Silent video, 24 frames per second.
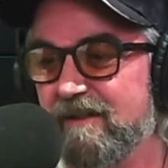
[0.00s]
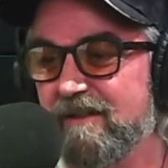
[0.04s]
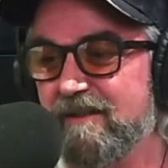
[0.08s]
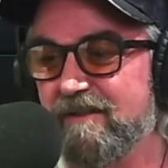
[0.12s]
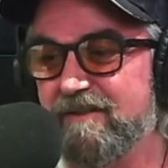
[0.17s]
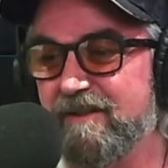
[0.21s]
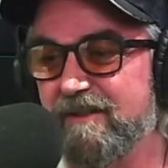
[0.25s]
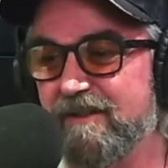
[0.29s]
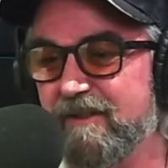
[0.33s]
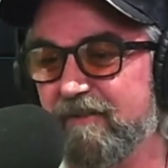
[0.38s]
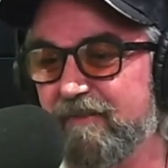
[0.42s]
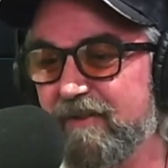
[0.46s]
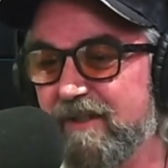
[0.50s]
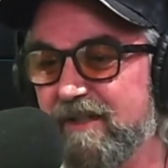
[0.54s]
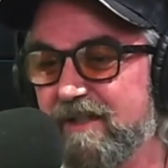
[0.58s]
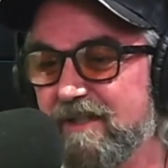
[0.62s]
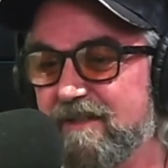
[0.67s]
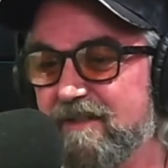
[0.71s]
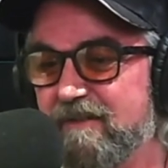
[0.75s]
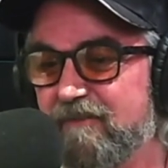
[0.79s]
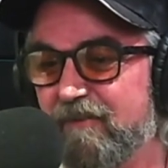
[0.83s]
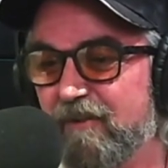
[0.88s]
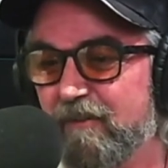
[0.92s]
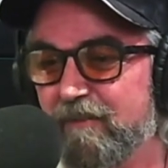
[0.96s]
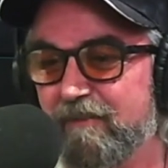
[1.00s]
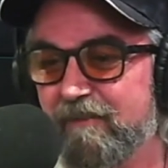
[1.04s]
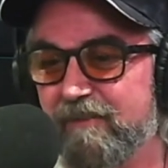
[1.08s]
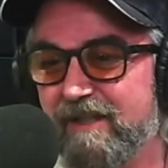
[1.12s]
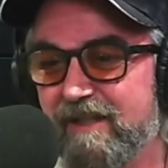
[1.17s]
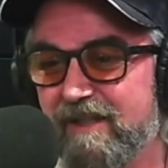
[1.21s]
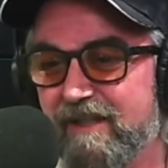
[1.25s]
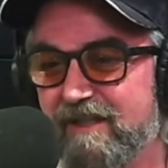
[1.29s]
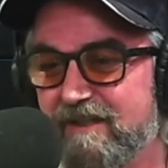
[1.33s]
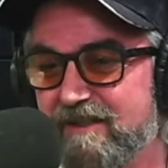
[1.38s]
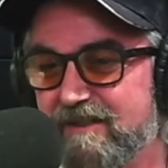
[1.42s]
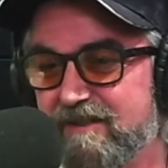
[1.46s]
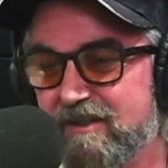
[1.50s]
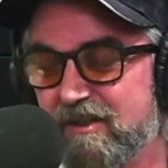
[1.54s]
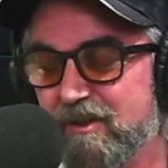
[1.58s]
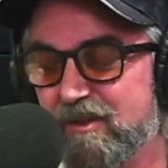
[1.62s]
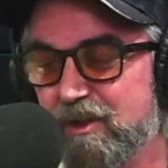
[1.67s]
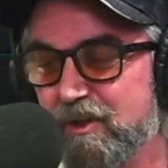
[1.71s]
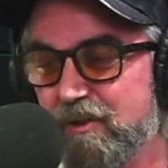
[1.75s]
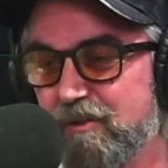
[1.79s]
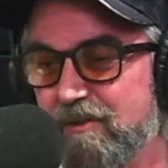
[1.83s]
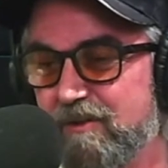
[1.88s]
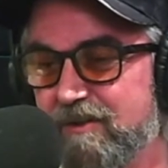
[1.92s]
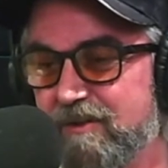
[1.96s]
certificates from
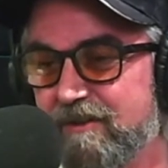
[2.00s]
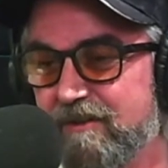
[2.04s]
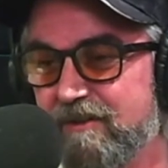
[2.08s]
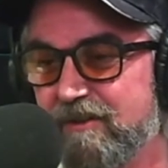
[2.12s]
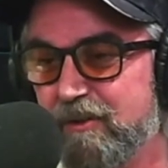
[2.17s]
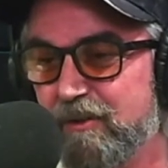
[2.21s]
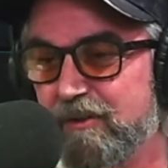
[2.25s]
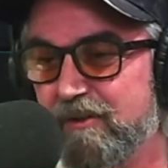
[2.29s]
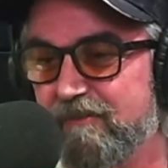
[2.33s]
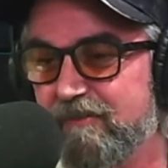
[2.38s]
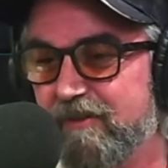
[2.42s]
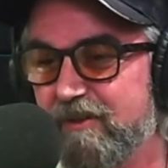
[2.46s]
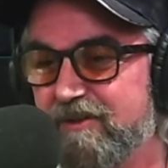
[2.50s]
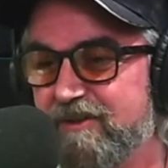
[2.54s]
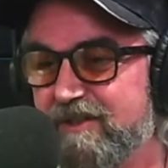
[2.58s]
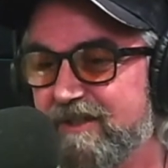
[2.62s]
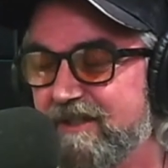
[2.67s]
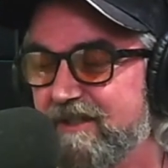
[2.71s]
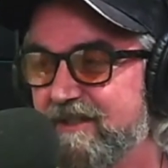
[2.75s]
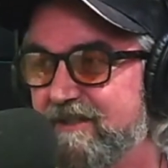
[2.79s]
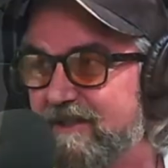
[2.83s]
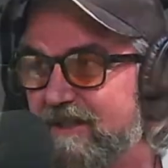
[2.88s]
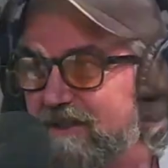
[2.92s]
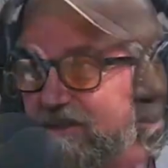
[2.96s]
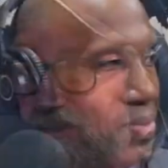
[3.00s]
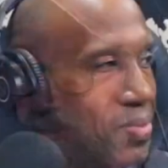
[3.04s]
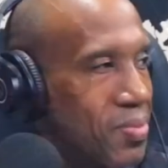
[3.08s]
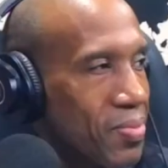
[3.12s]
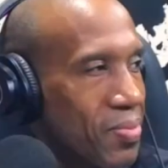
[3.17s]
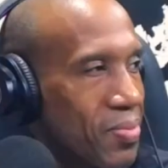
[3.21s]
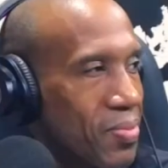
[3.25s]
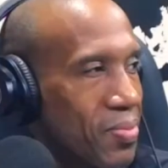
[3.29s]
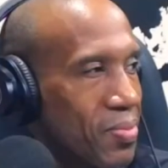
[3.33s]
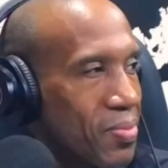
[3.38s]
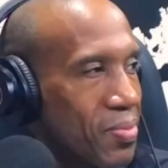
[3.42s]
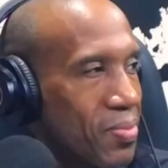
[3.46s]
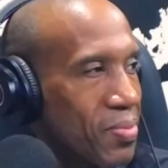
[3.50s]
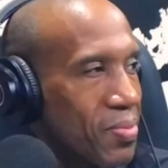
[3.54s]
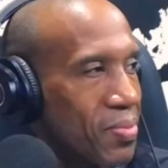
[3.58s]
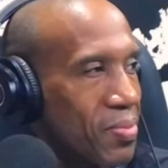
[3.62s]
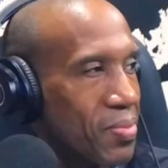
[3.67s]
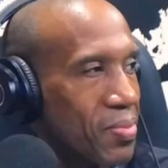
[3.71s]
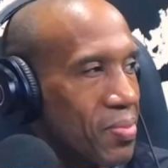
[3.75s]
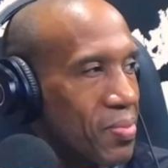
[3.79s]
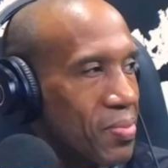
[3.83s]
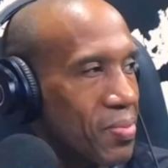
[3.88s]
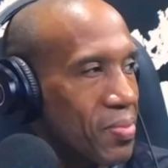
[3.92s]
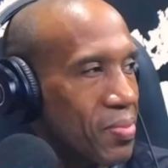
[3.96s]
institutes and universities such as
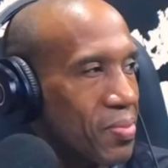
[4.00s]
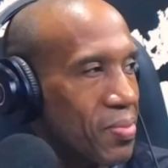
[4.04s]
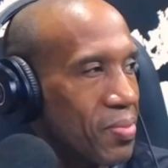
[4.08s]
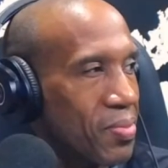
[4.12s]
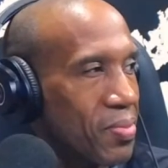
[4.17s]
Michigan,